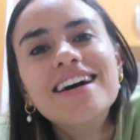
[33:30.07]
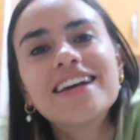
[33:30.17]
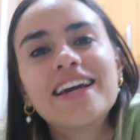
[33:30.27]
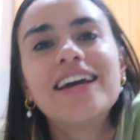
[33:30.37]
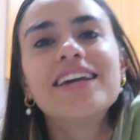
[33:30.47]

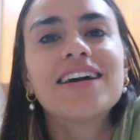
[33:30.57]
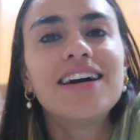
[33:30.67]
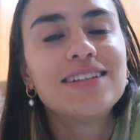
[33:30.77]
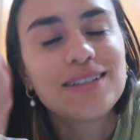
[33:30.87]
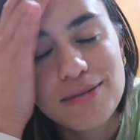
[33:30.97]
Okay,
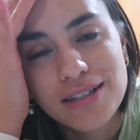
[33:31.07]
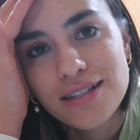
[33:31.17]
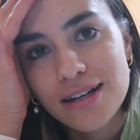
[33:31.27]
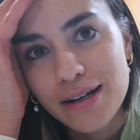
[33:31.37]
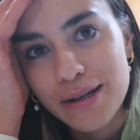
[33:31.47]
guys, I'm gonna
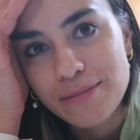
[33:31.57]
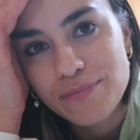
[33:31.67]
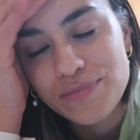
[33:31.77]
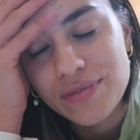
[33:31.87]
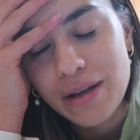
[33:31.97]
shut
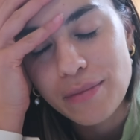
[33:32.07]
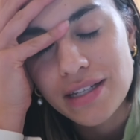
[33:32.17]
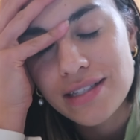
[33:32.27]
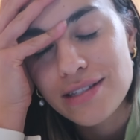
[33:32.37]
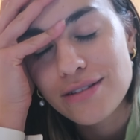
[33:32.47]
up. I'm
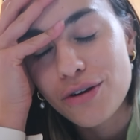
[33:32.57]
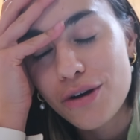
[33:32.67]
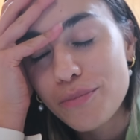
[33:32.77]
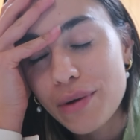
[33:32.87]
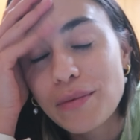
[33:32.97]
gonna
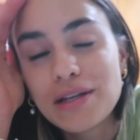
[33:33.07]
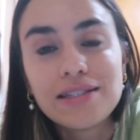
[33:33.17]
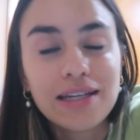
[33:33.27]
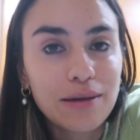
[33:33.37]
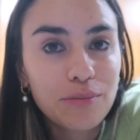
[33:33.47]
stop. I'm gonna
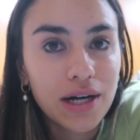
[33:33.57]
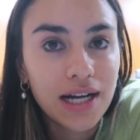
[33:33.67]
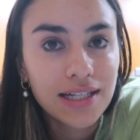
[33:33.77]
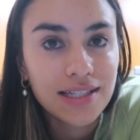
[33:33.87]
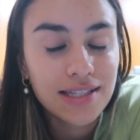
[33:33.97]

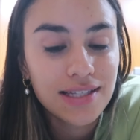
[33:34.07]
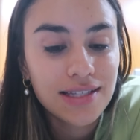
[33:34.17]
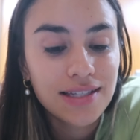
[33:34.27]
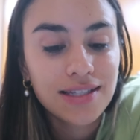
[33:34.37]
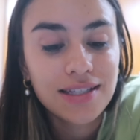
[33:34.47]

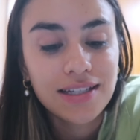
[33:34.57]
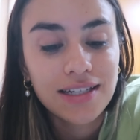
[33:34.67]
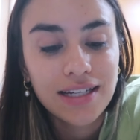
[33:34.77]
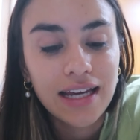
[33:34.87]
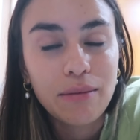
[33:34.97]
decompress,
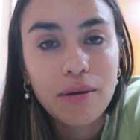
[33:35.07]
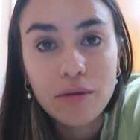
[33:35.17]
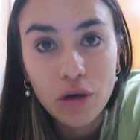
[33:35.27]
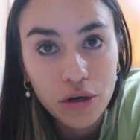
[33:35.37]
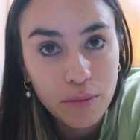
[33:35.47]
eat my
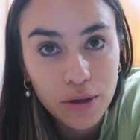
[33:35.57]
yoga